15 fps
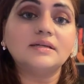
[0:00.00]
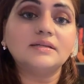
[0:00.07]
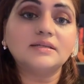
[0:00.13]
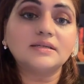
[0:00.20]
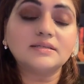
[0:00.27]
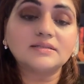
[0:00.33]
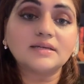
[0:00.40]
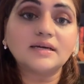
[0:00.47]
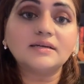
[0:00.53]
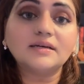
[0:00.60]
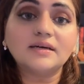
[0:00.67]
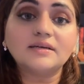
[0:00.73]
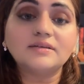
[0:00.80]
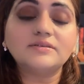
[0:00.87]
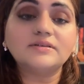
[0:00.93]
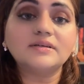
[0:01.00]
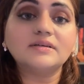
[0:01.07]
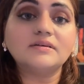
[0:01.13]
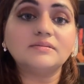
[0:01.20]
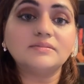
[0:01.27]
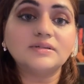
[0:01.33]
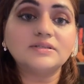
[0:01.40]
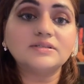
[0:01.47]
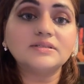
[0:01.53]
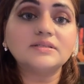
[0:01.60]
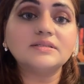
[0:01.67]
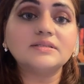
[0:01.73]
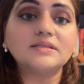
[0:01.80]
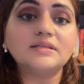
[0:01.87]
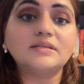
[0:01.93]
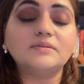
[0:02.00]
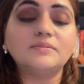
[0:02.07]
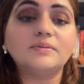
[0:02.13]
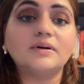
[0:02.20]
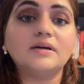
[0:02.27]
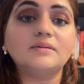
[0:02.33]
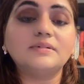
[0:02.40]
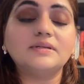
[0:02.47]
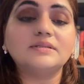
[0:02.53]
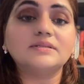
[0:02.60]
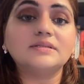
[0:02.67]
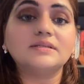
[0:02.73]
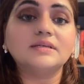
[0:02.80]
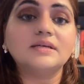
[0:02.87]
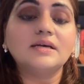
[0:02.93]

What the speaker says: the psychiatric emergency department